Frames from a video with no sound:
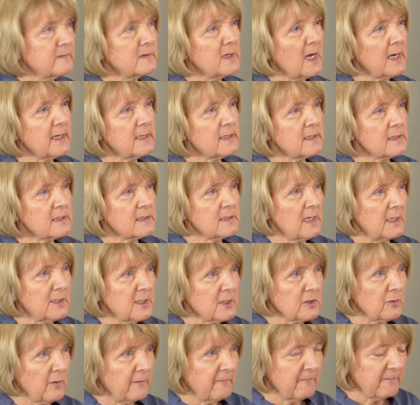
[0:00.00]
nice
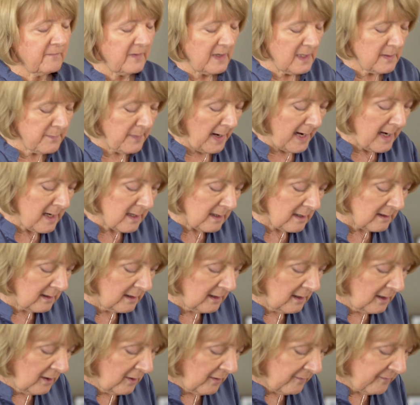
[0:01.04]
sensory feedback
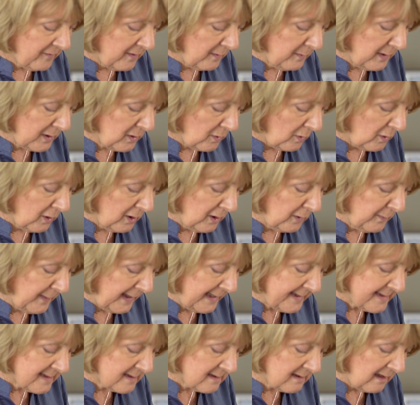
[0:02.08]
from an oil
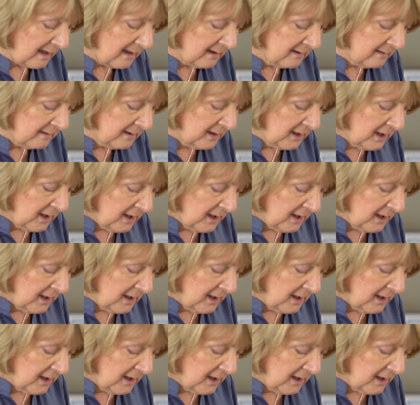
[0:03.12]
pastel,